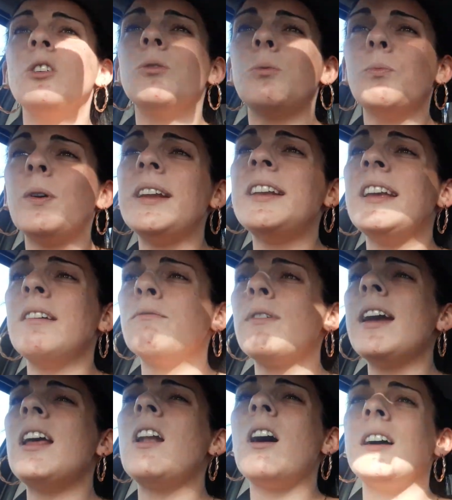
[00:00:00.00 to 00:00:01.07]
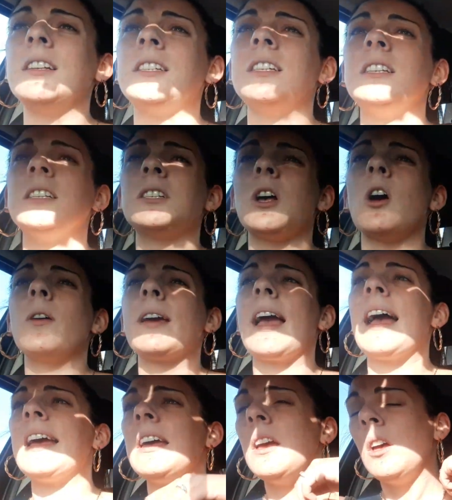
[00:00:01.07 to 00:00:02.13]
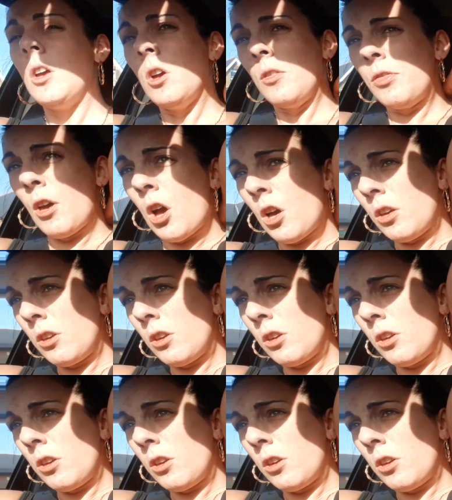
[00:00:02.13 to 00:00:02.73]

when he realizes, okay, that